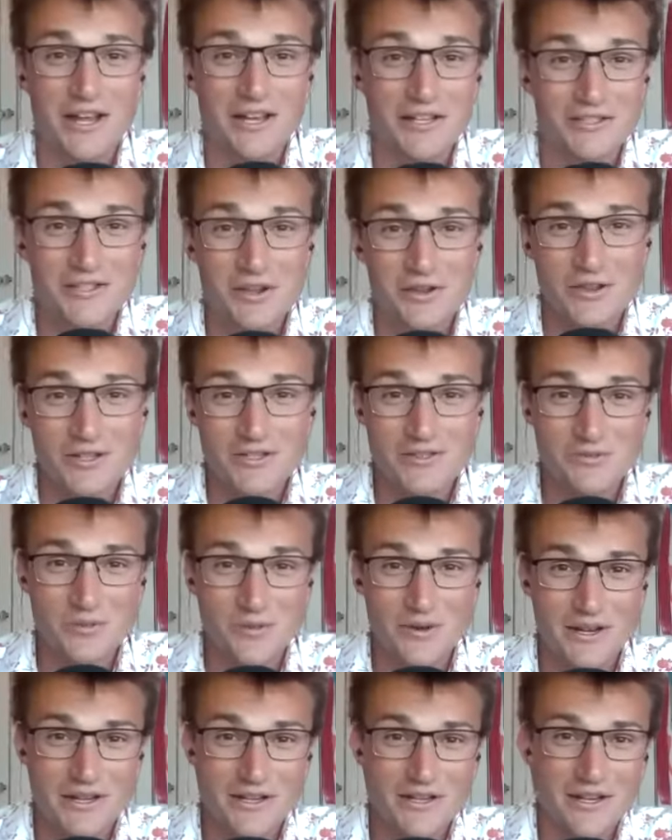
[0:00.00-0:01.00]
And so this
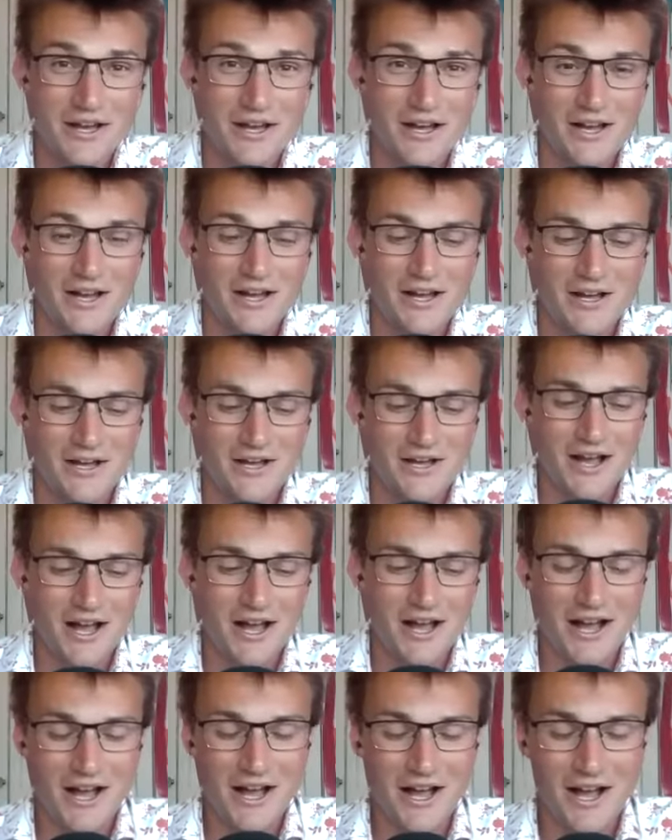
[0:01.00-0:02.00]
week, uh,
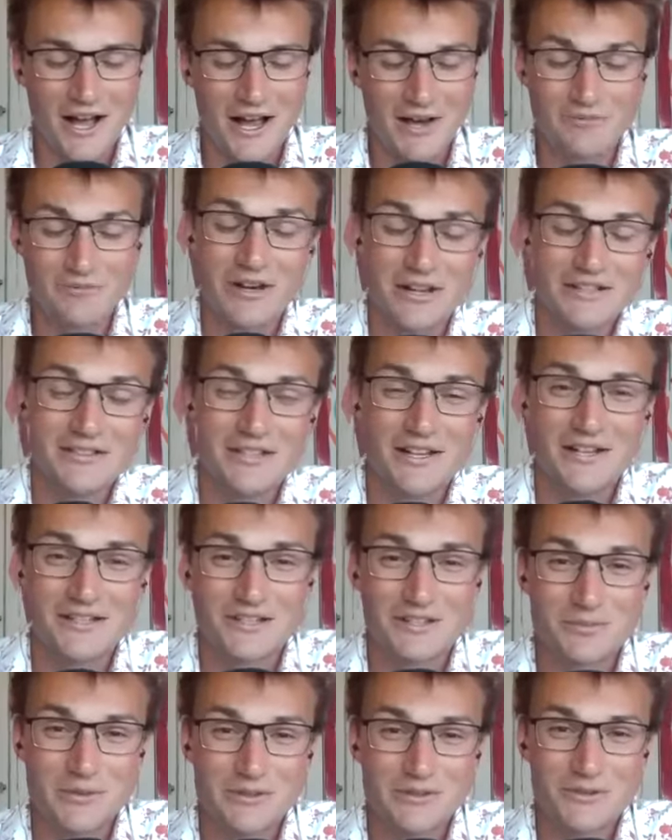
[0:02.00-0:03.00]
I'm really
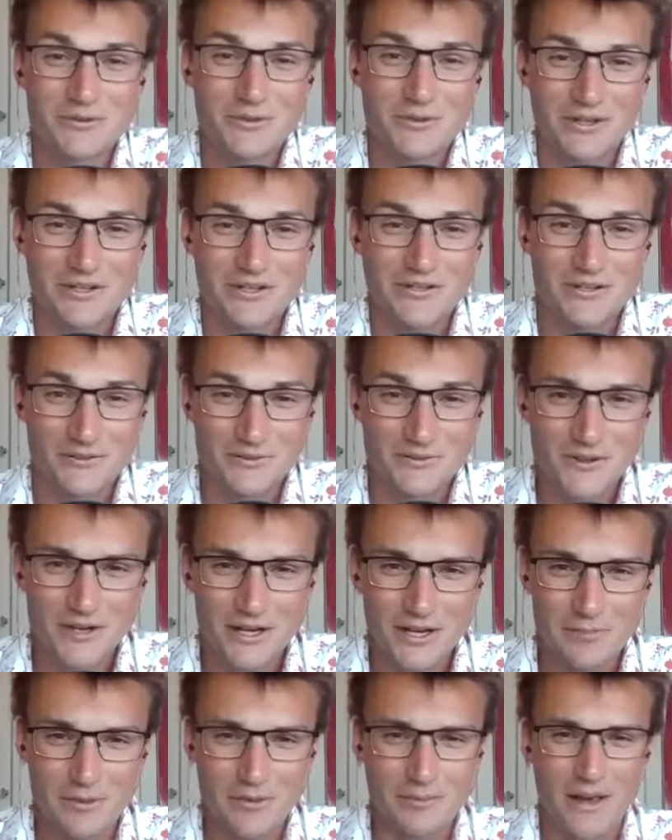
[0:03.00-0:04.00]
excited to be talking to
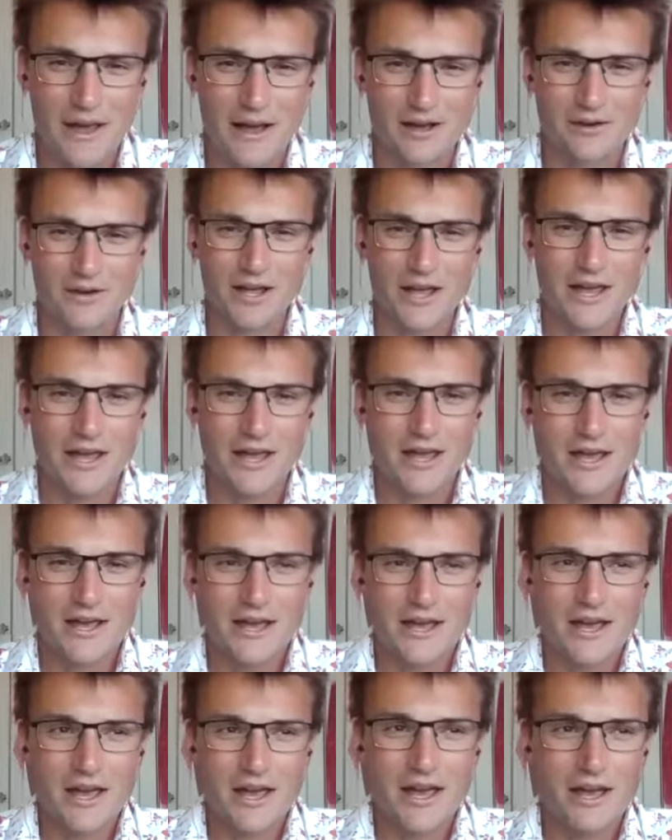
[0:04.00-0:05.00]
Philip about
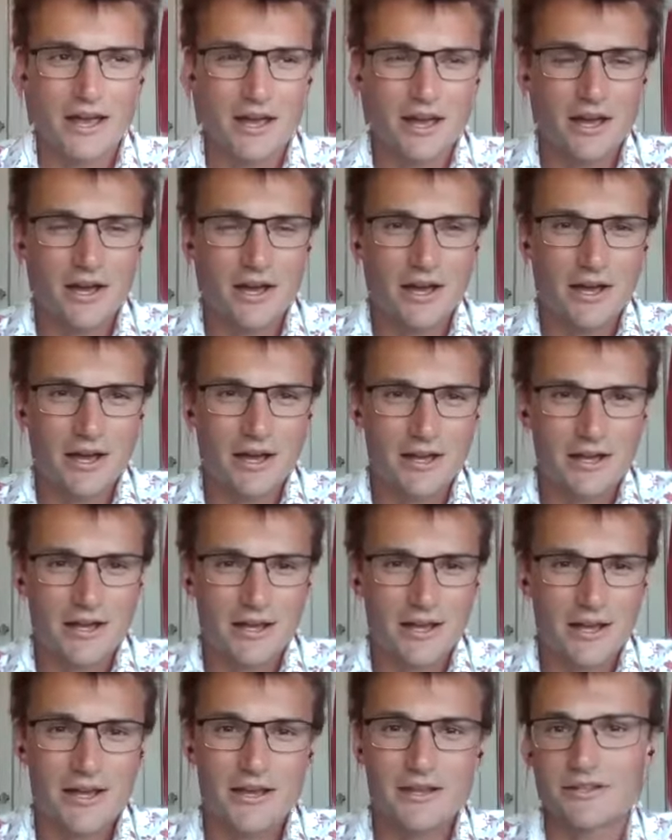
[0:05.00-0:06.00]

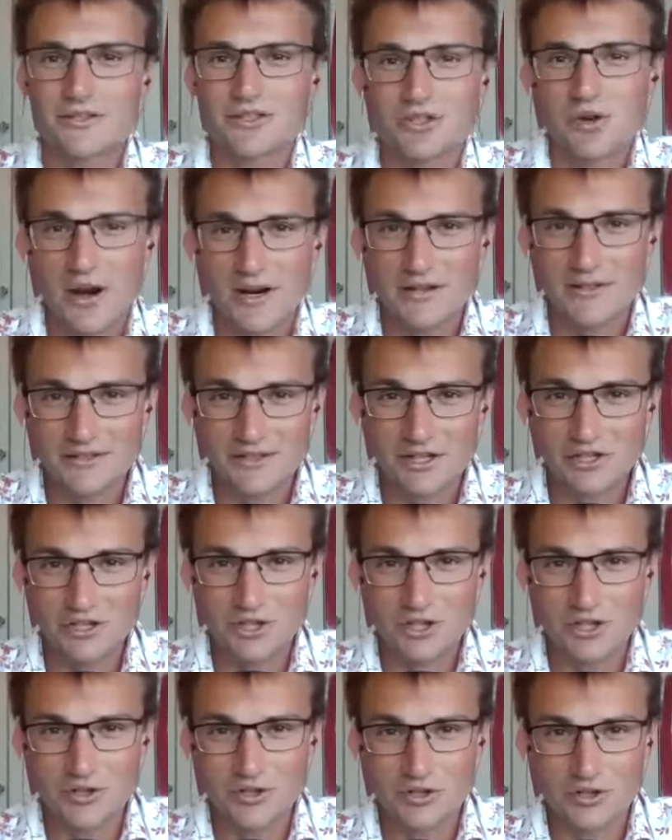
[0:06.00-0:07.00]
his
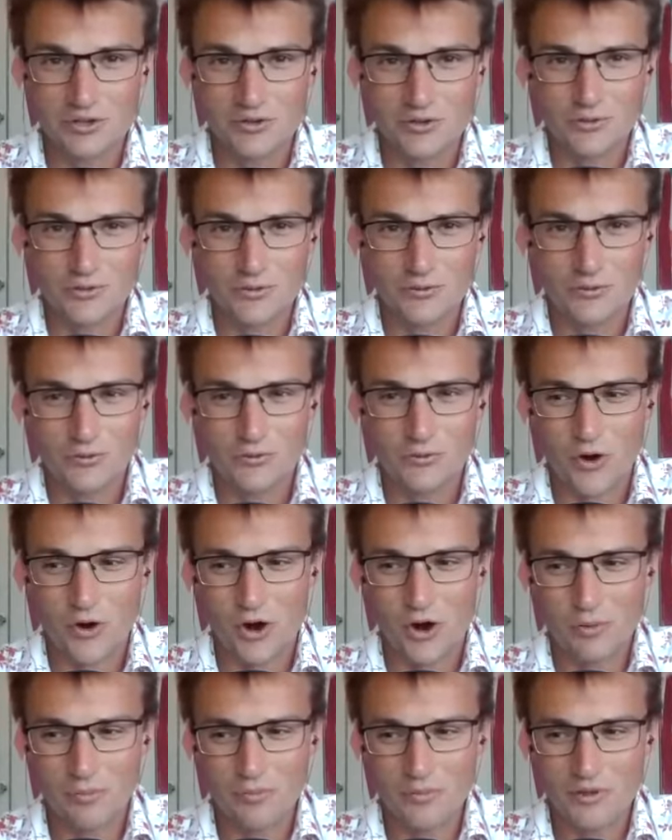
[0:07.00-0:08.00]
transition
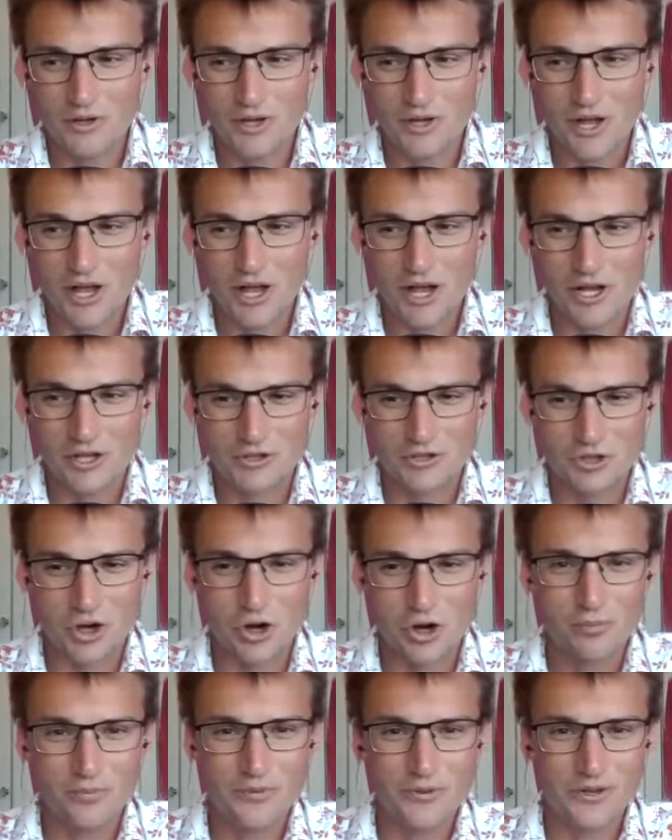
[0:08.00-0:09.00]
from a
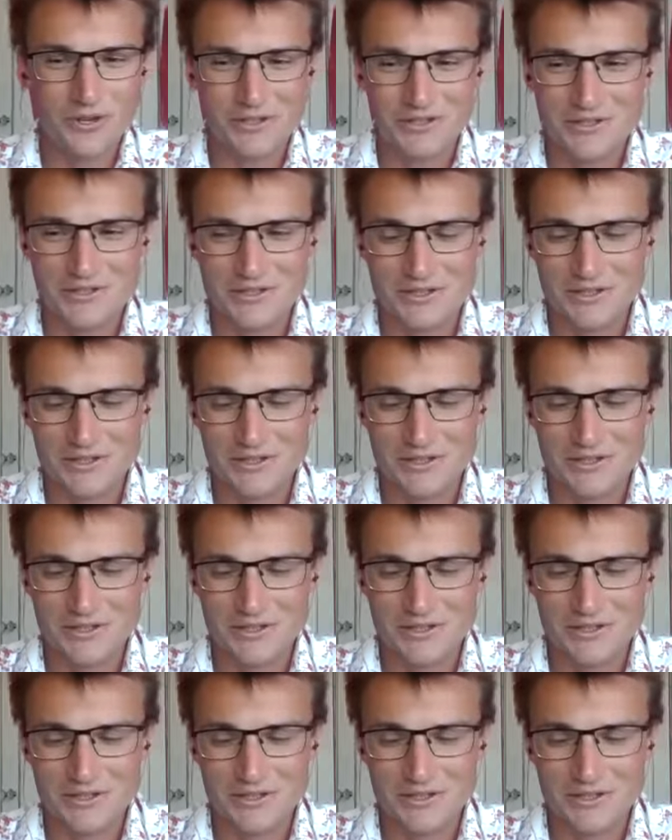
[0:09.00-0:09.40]
job that